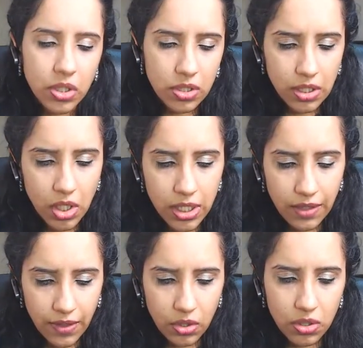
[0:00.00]
because they're not
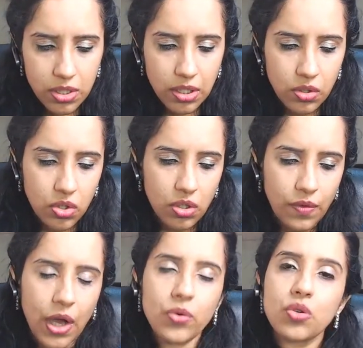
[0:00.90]
giving you the solution
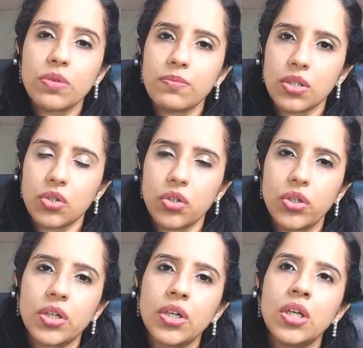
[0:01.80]
of how to be mature.